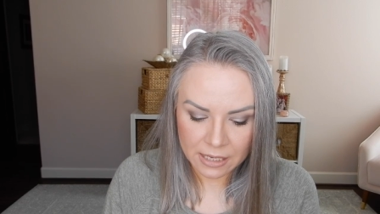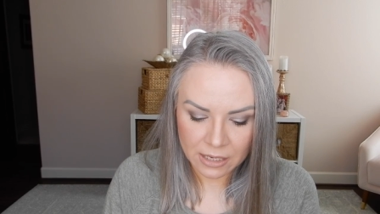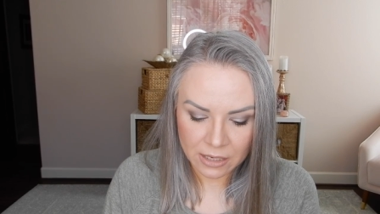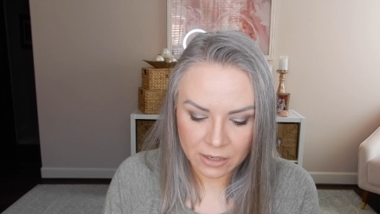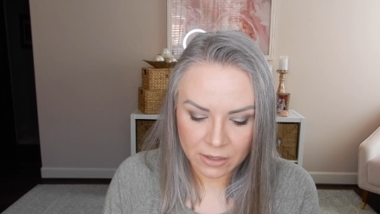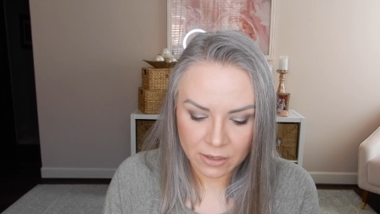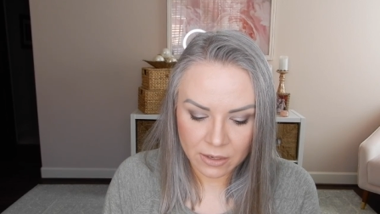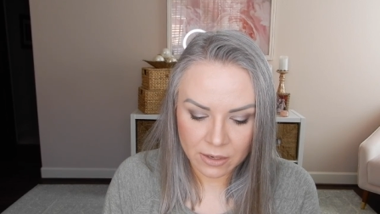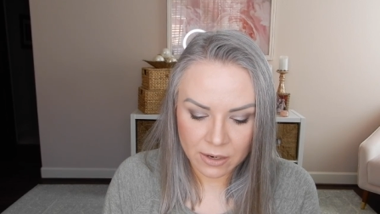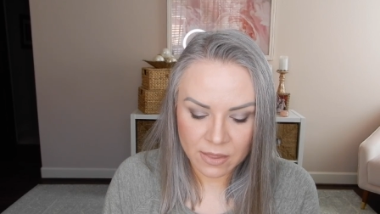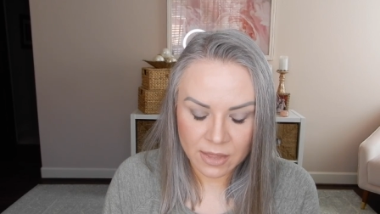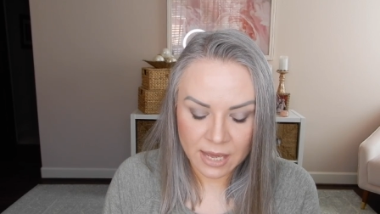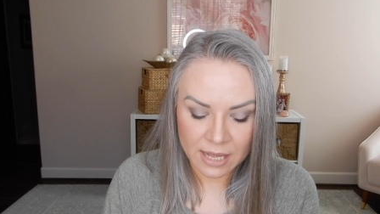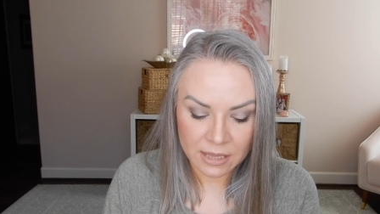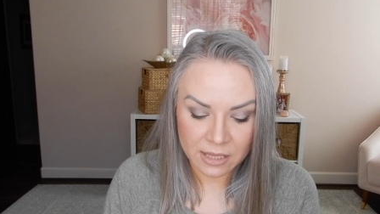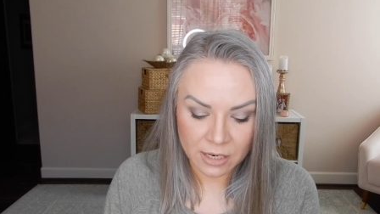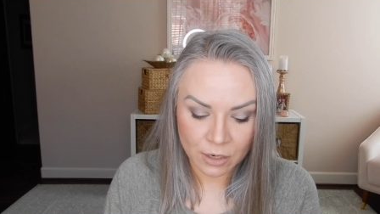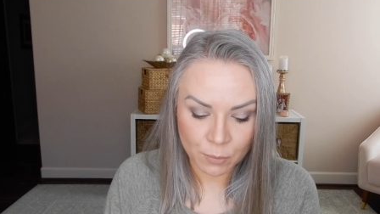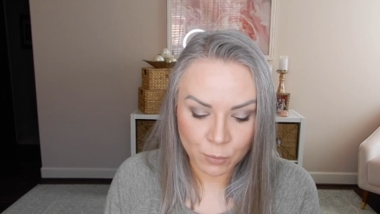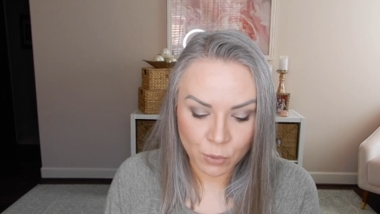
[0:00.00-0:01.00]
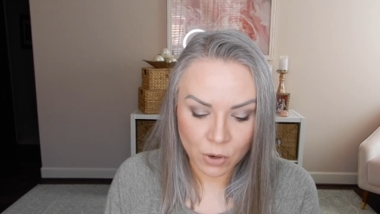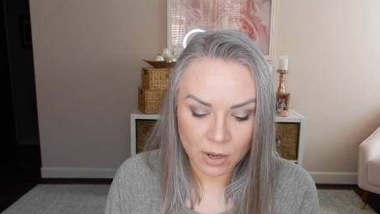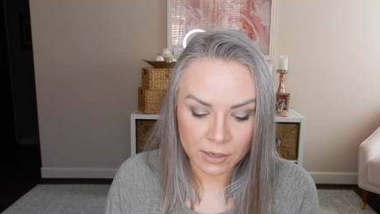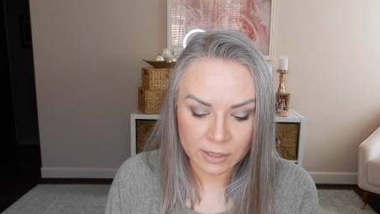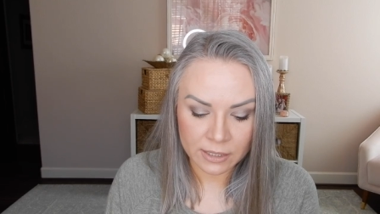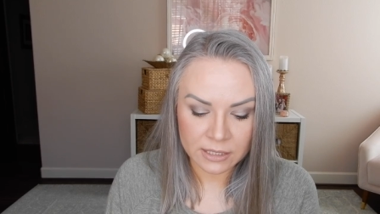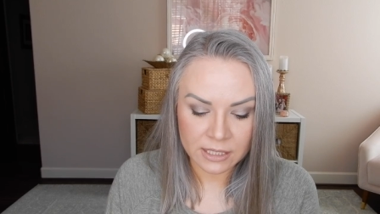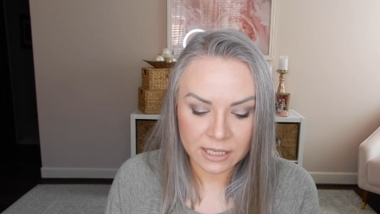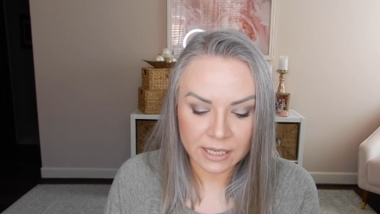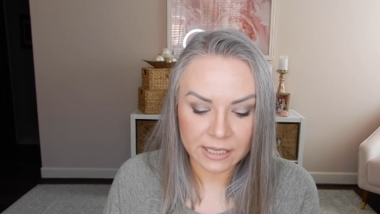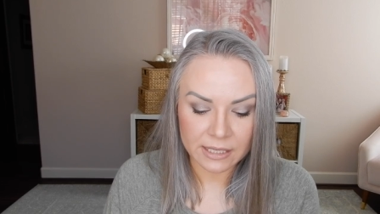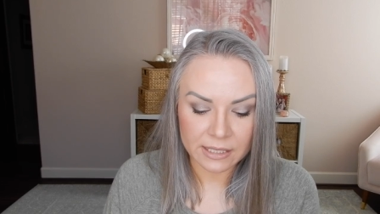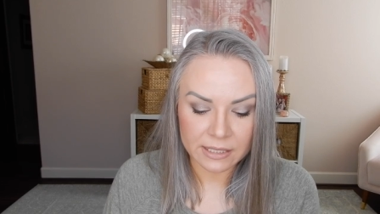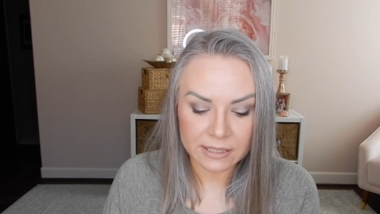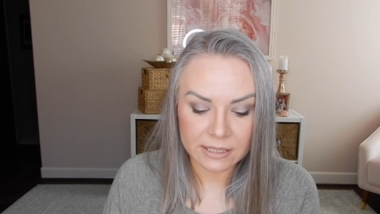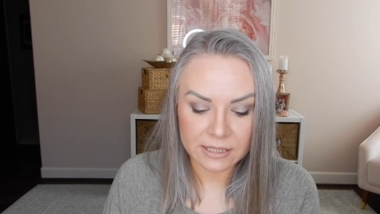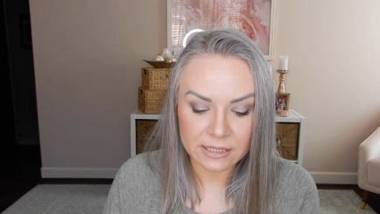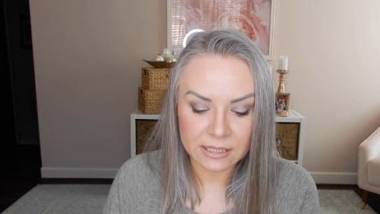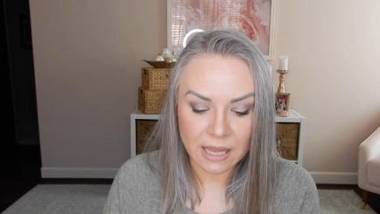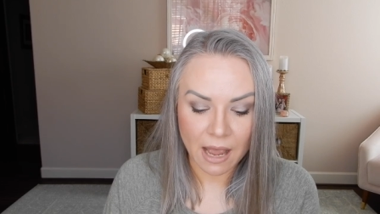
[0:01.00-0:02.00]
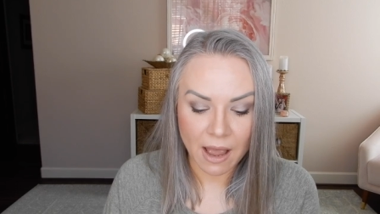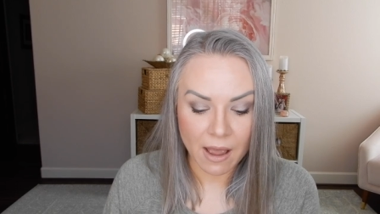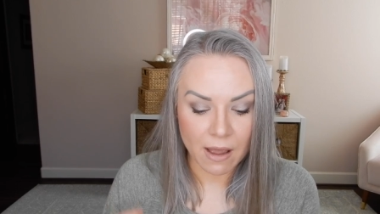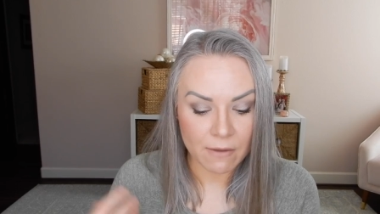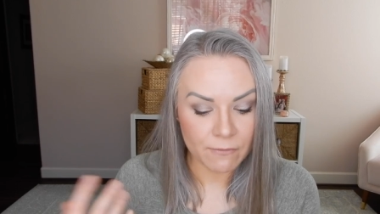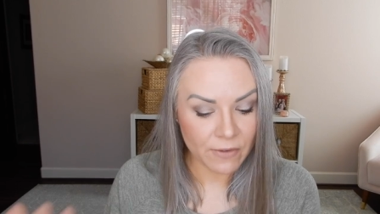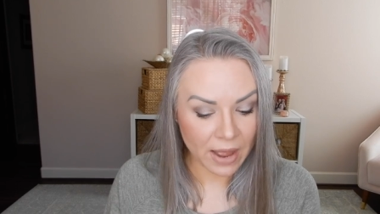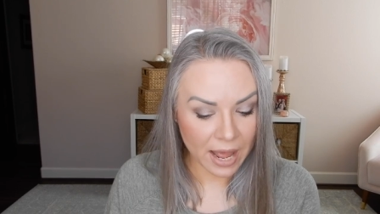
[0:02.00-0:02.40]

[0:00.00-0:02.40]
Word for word: here that their product is uh,